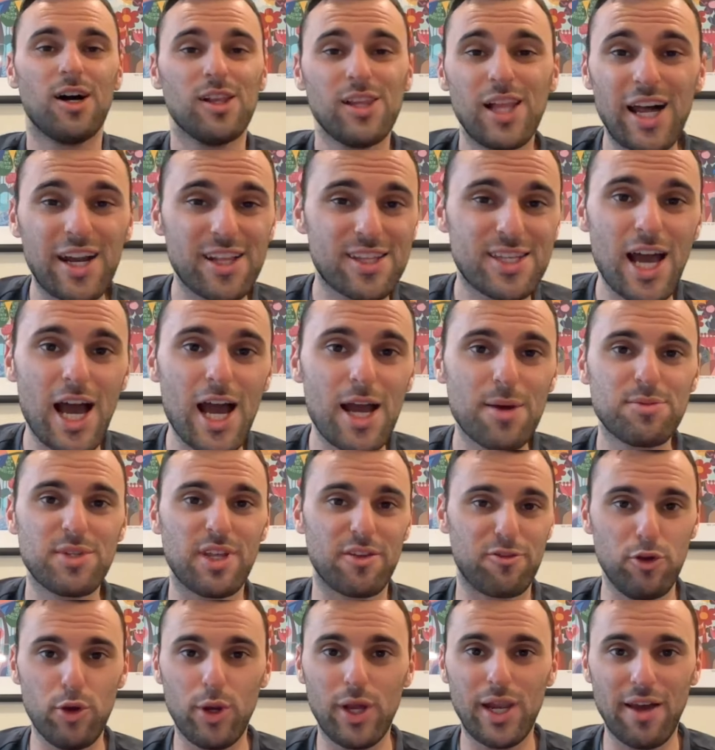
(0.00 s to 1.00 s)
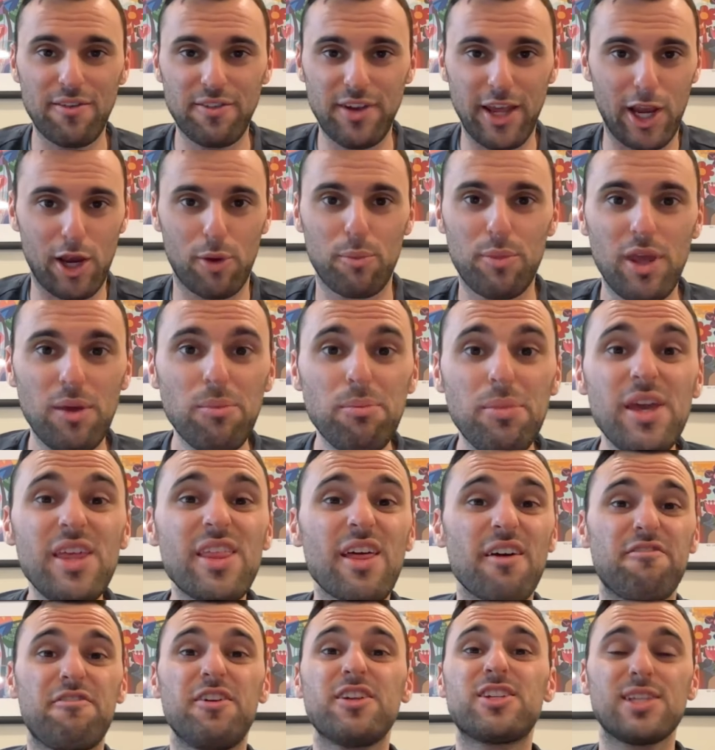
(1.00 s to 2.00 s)
A lot of times, if you can have an Airbnb
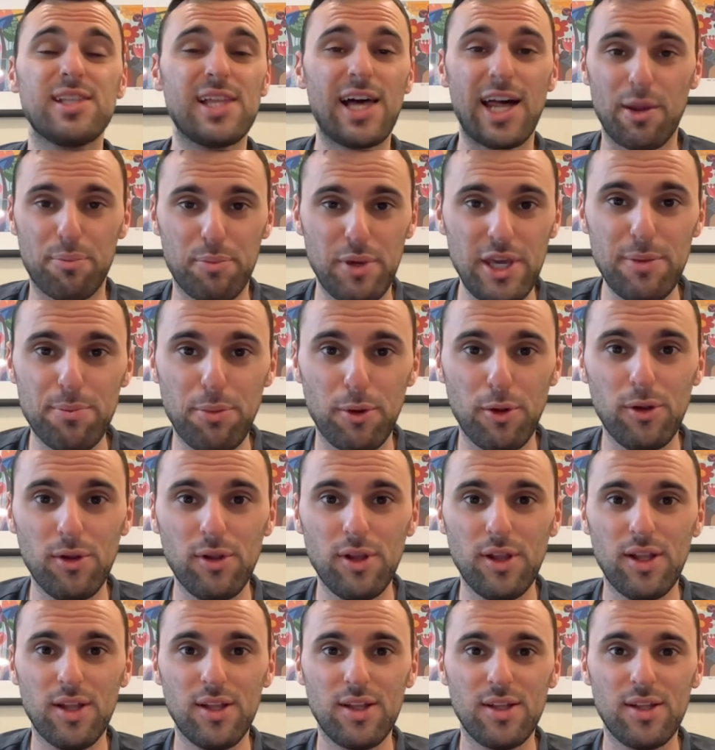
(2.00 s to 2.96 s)
that fits a lot of people,